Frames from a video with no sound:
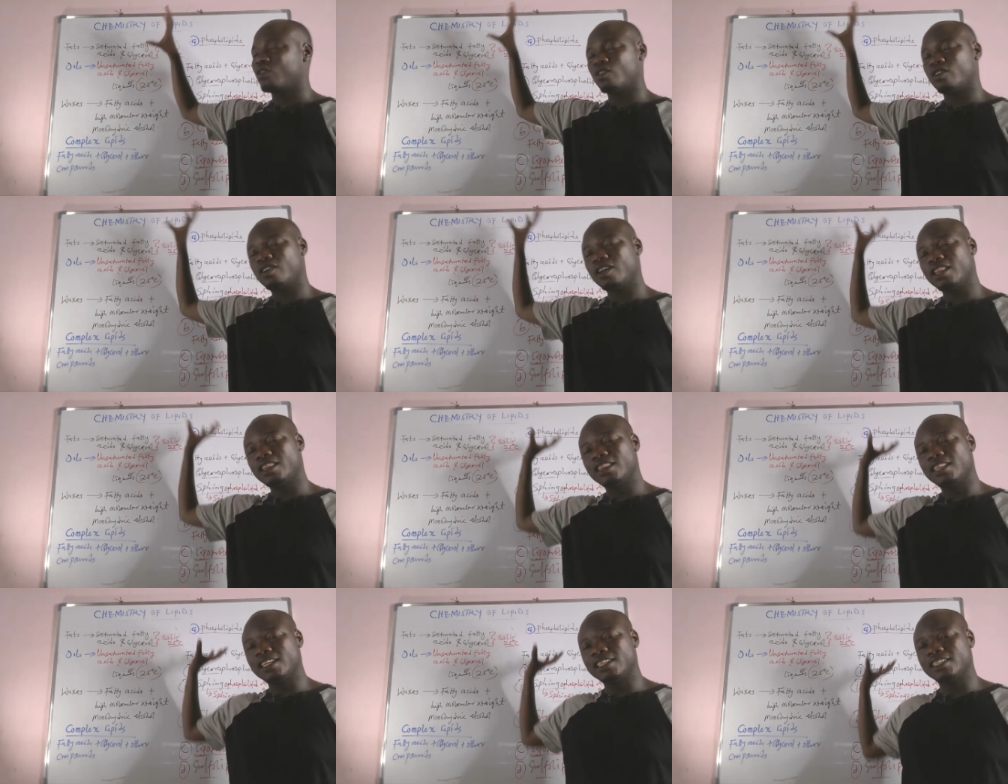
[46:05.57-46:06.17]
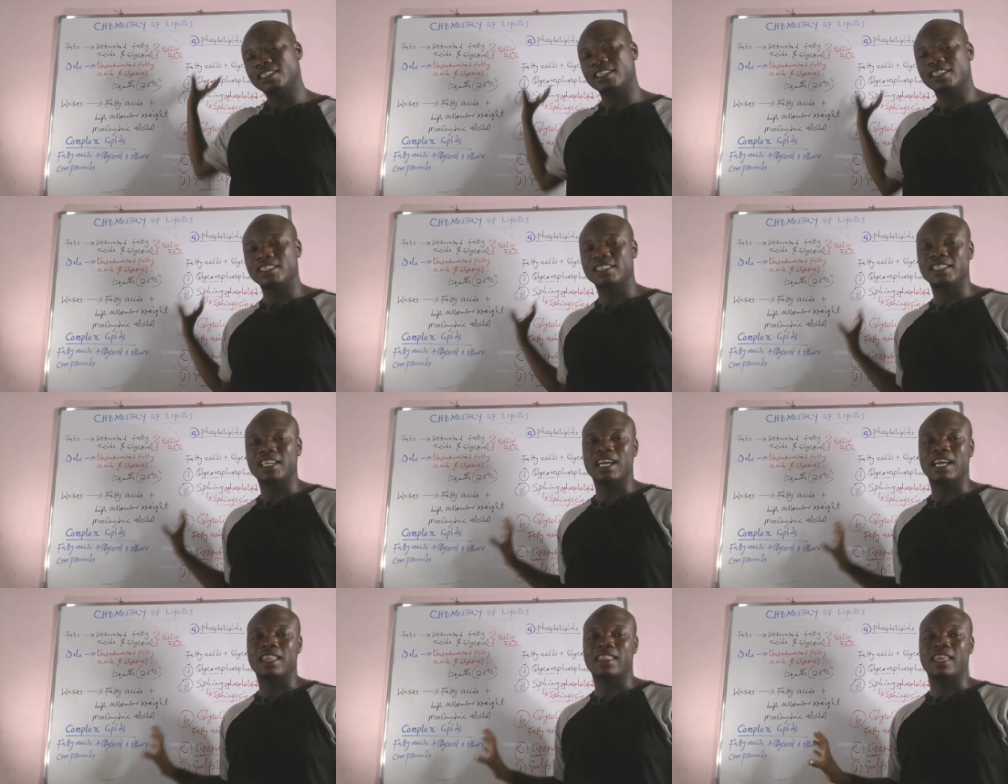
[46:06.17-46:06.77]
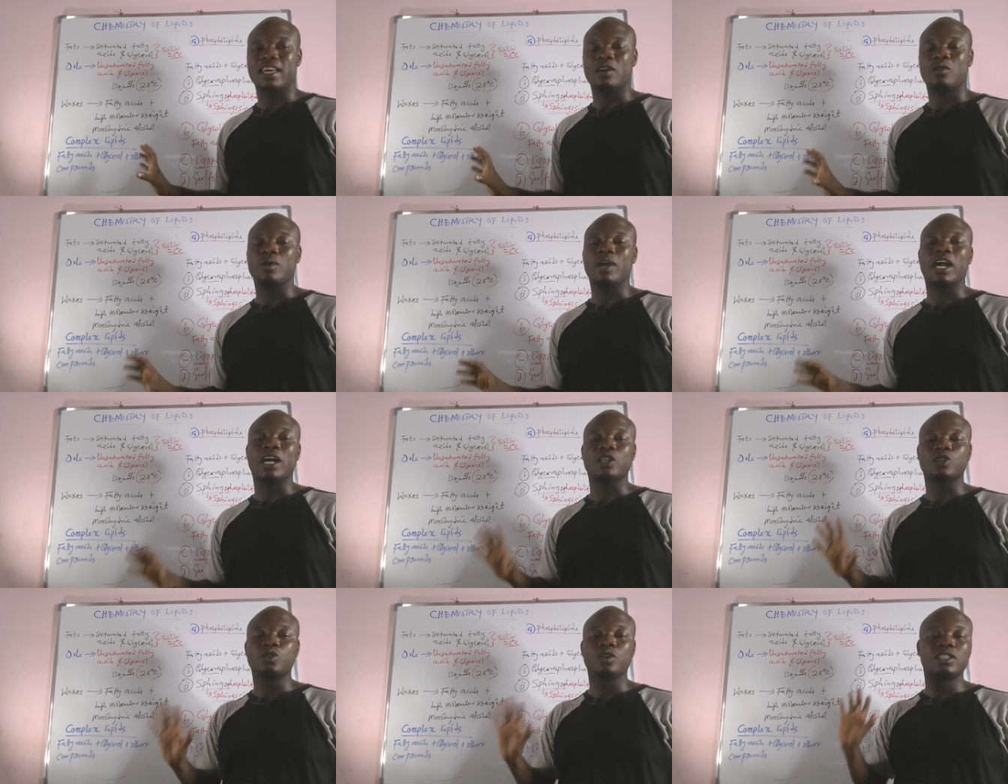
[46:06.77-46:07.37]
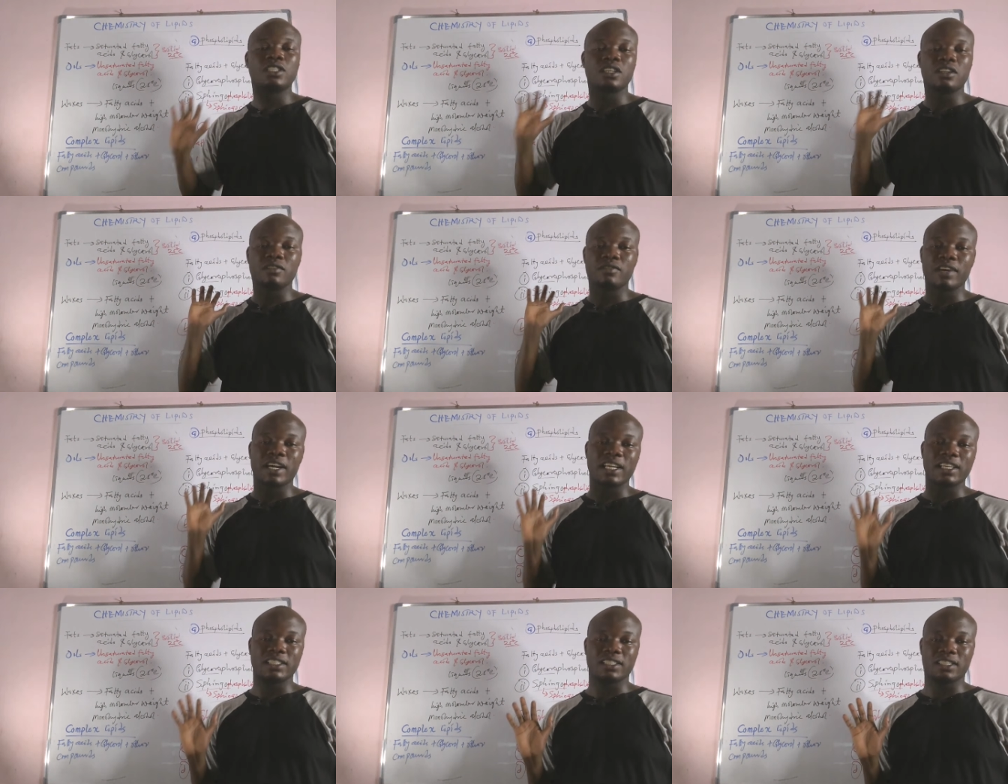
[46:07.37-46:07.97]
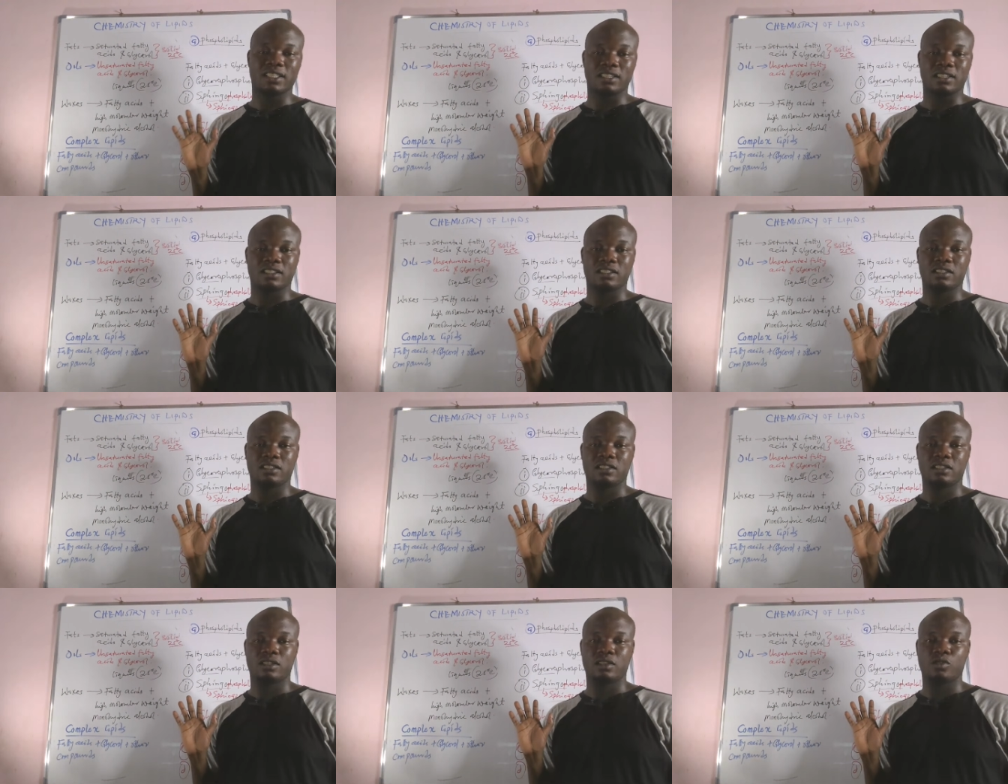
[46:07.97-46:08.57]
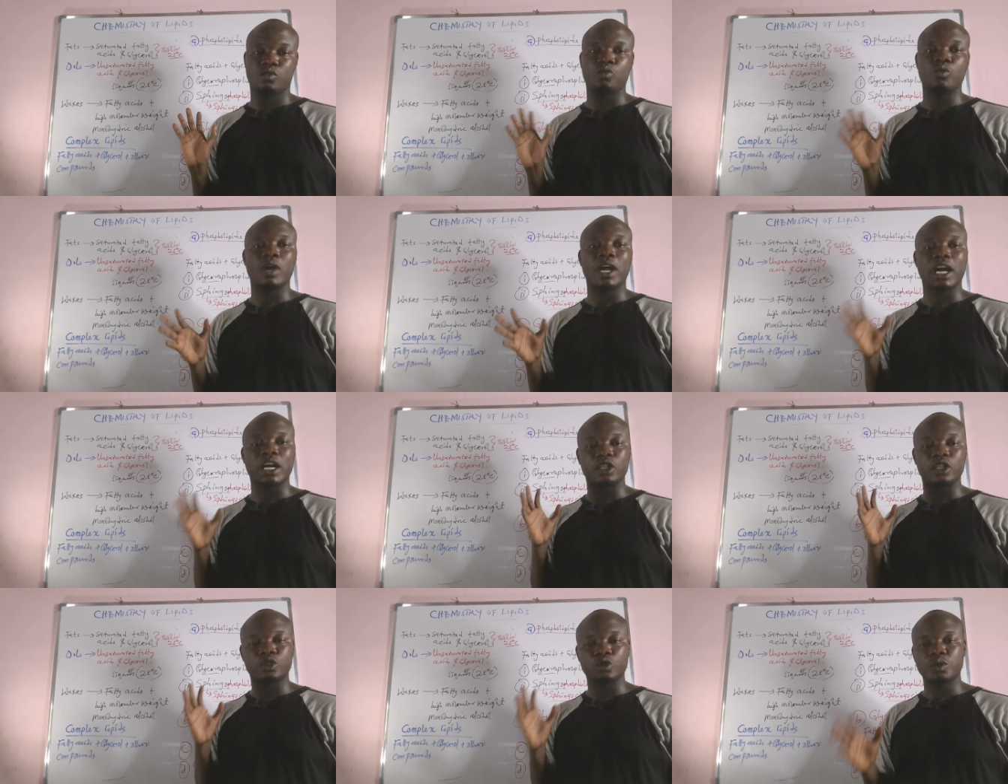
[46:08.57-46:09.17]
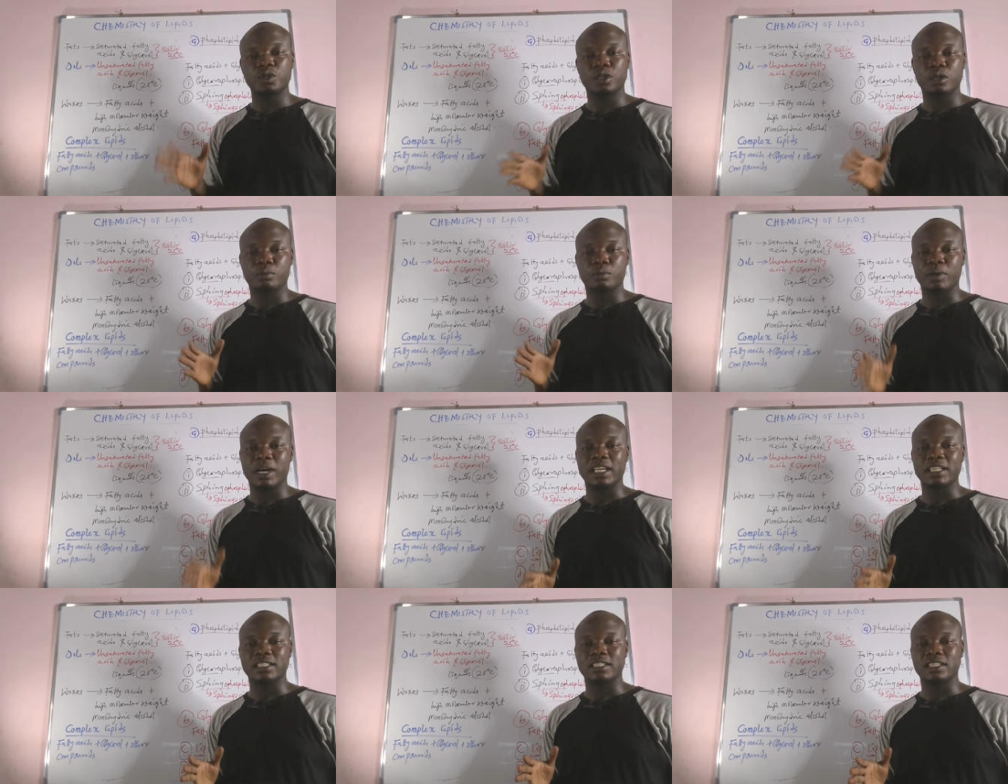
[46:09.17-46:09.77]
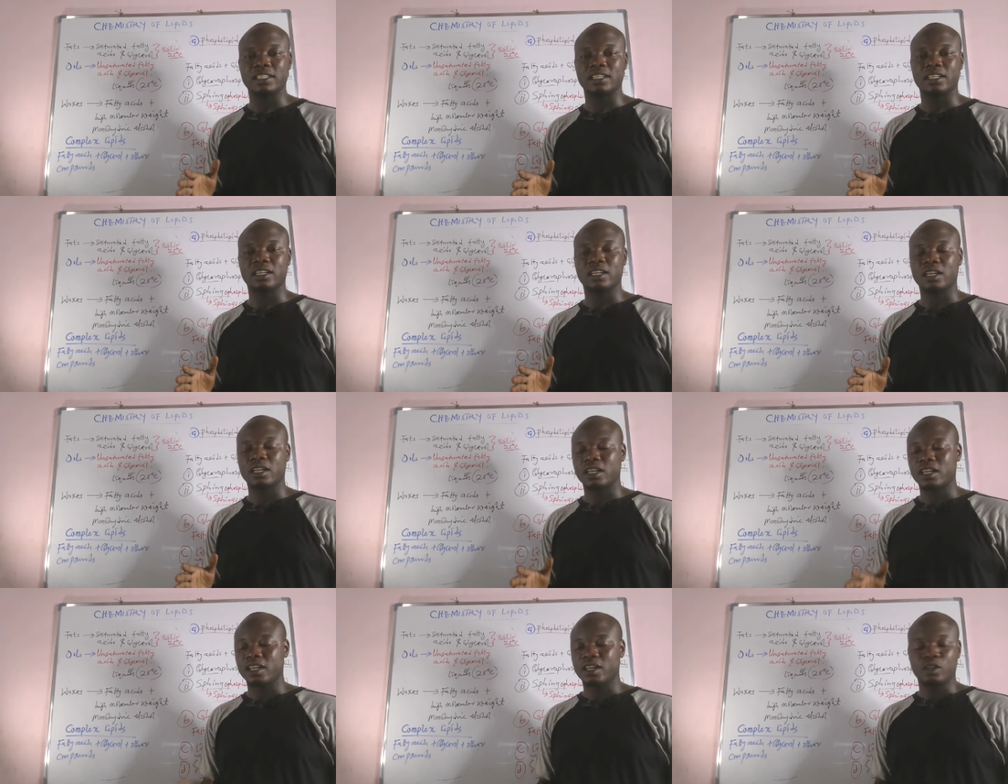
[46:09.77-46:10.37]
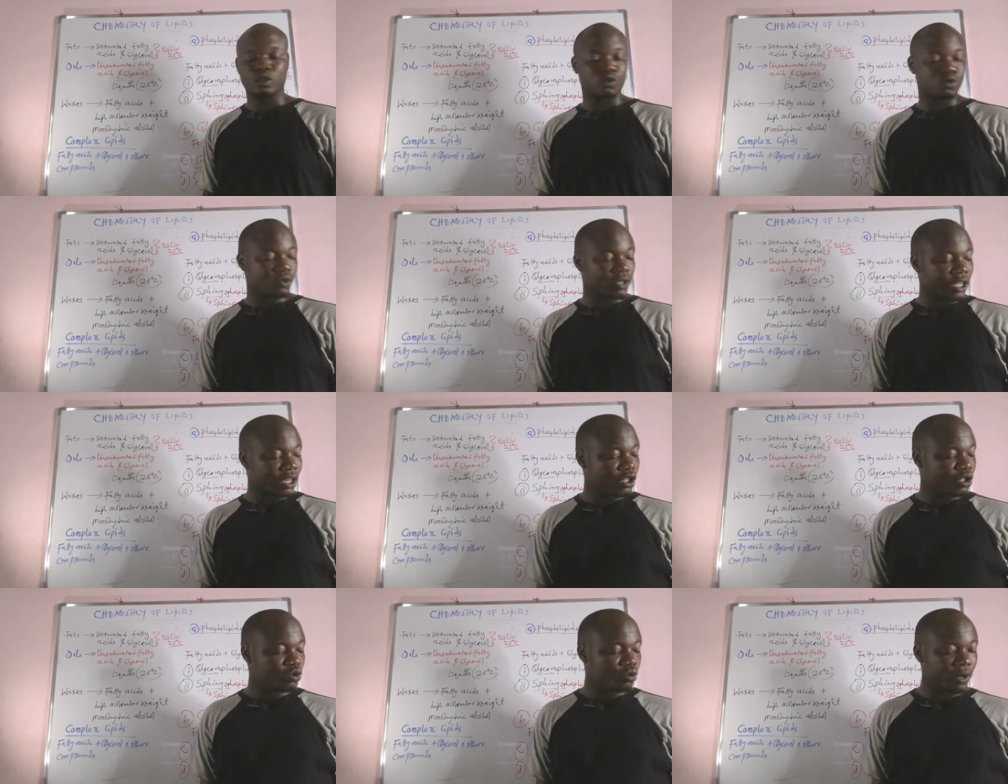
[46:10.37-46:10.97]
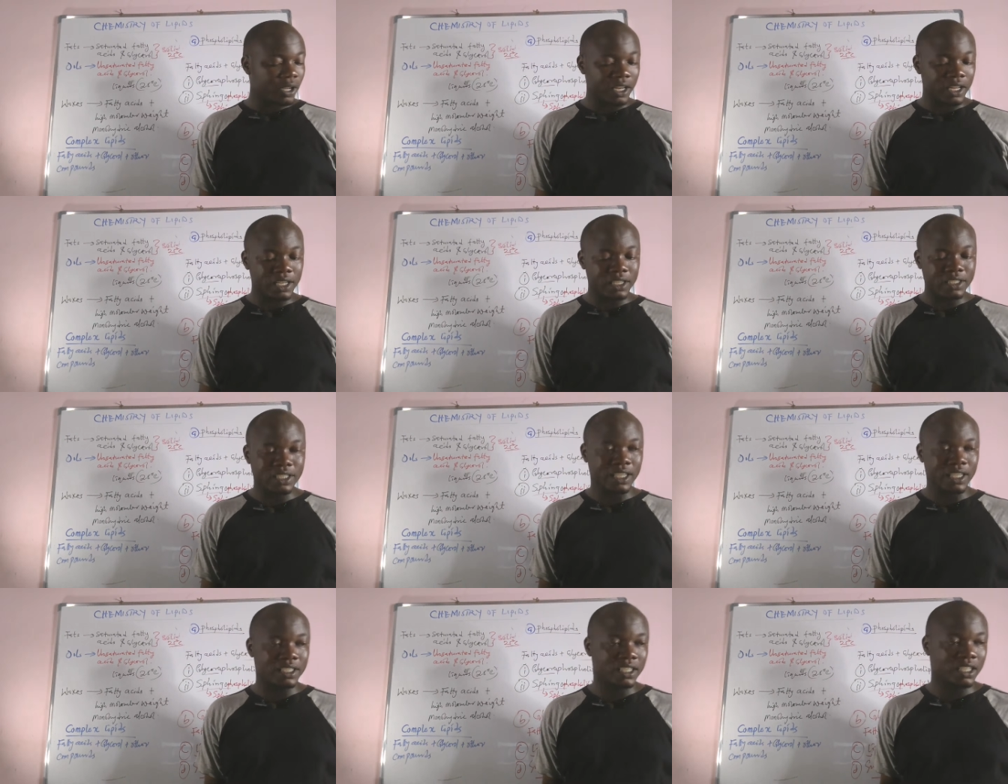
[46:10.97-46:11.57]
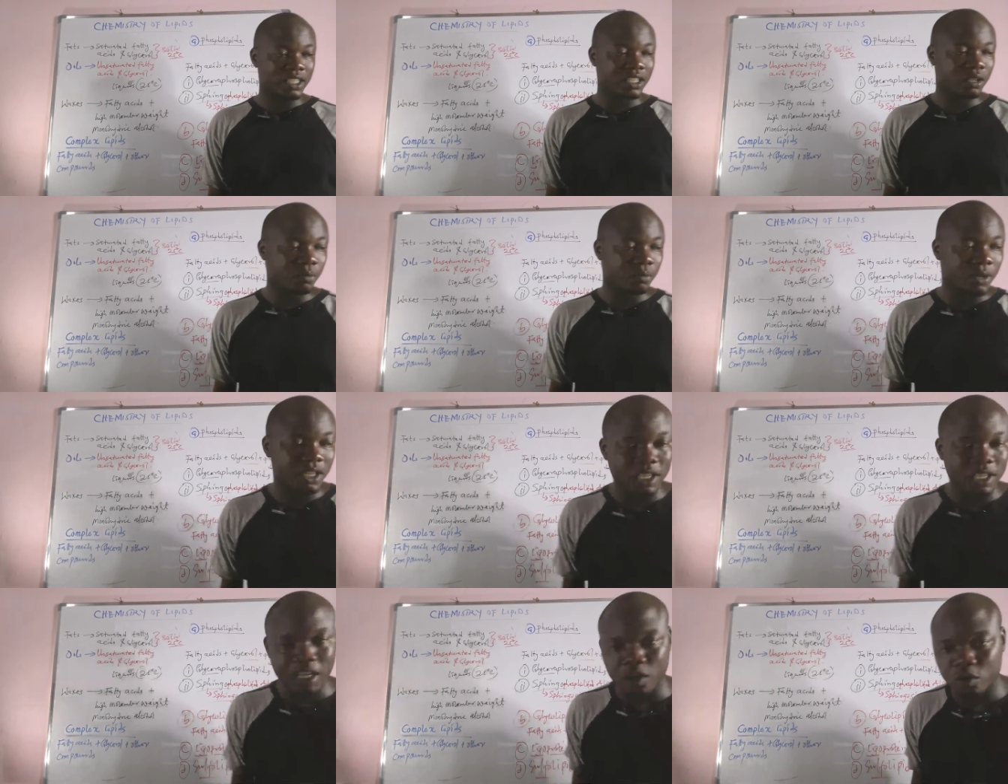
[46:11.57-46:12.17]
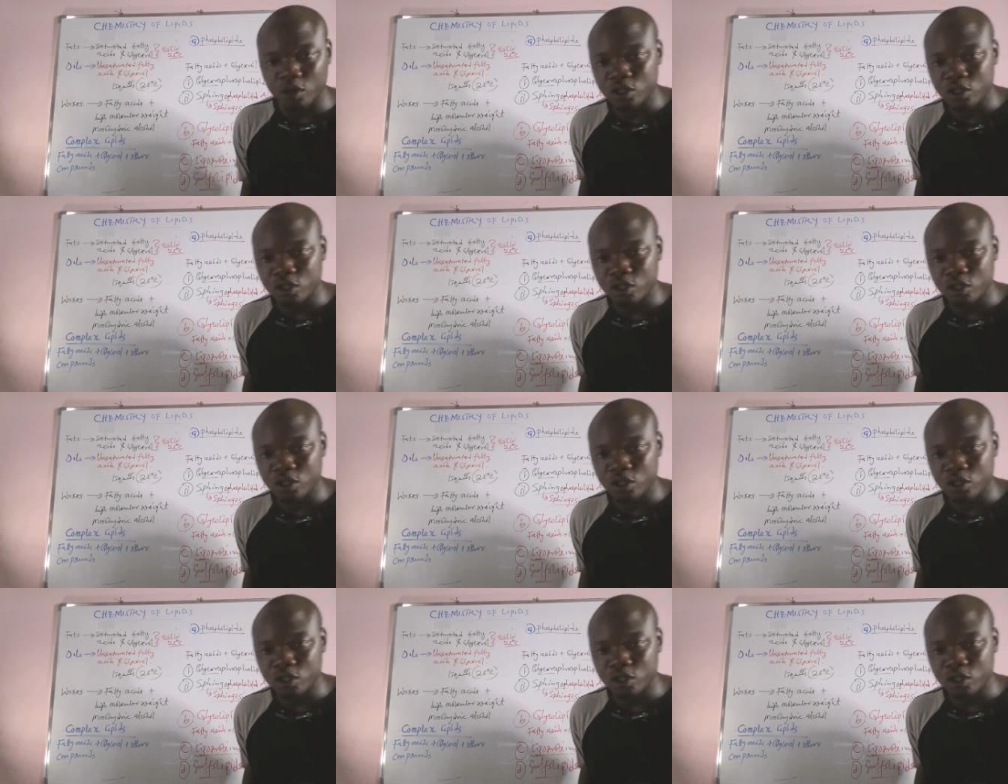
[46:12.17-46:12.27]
all these things are there. We are just revising. We are just revising. So that is why, ladies and gentlemen, I